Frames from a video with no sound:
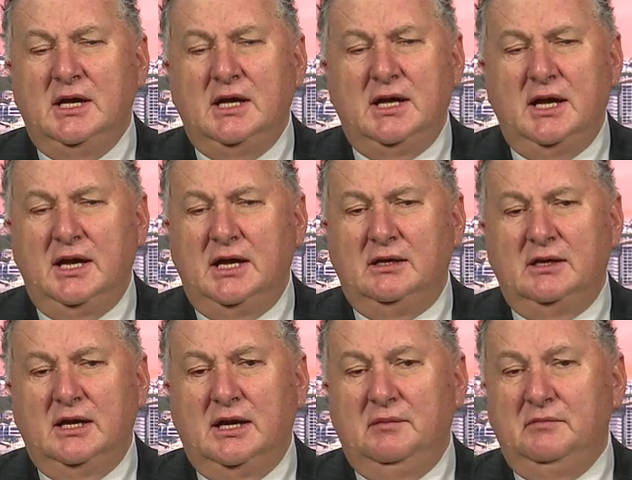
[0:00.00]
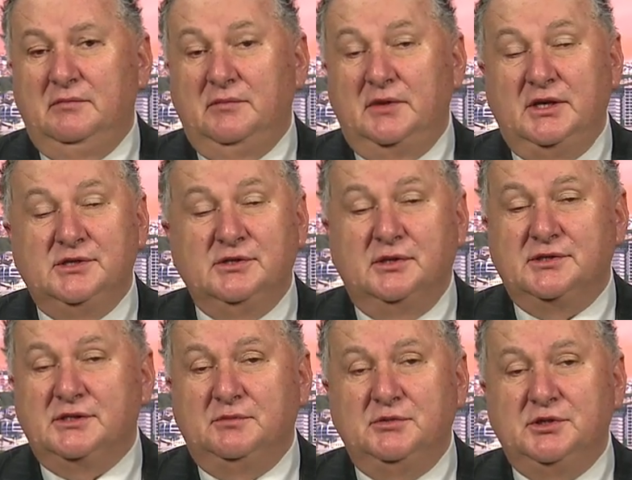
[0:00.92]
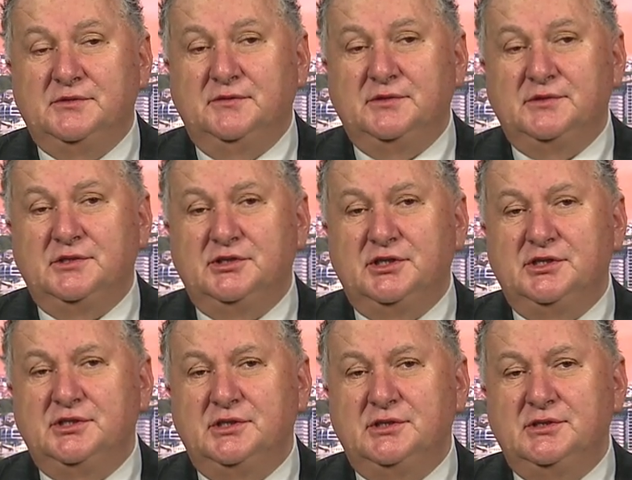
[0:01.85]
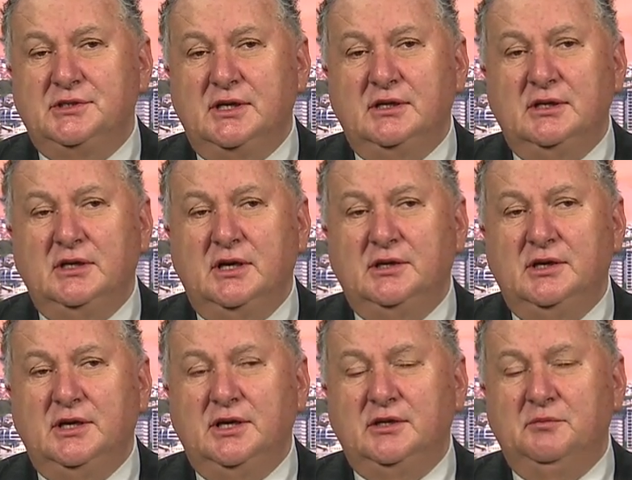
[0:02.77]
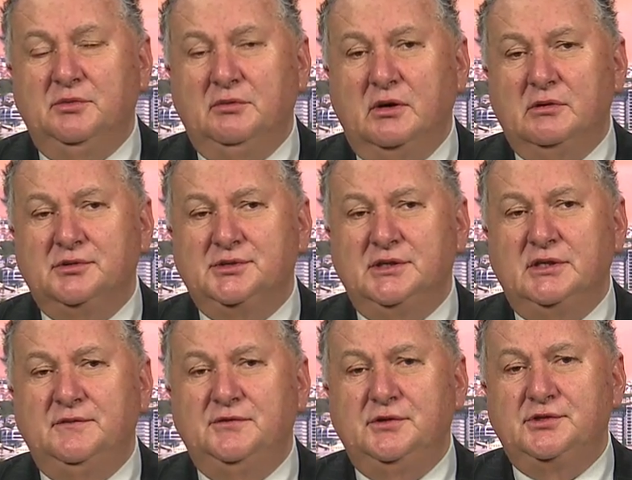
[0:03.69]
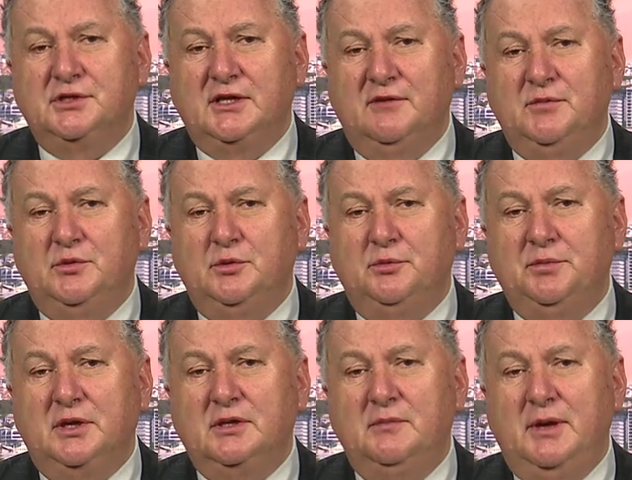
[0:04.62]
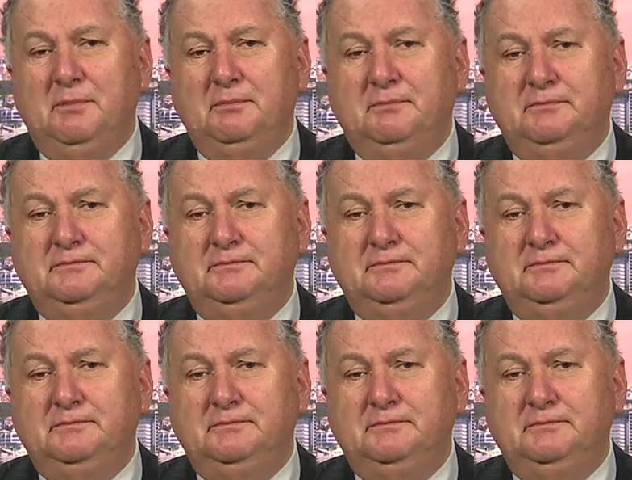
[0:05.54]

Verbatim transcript: And um, he's got some useful suggestions, and uh, no doubt the bureaucracy in a future government will pick them up.